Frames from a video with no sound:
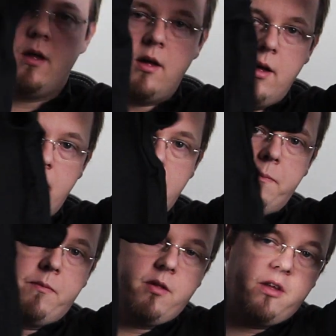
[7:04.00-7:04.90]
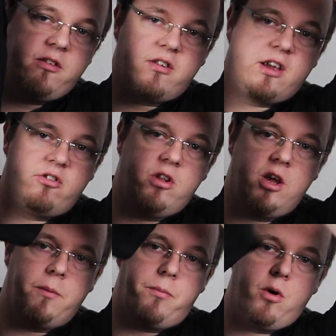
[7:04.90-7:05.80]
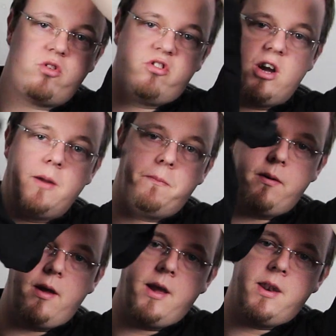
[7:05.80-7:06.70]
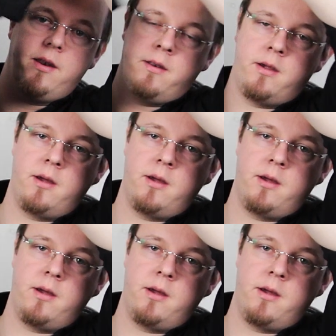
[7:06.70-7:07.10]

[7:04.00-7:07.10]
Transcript: This is actually a prototype, and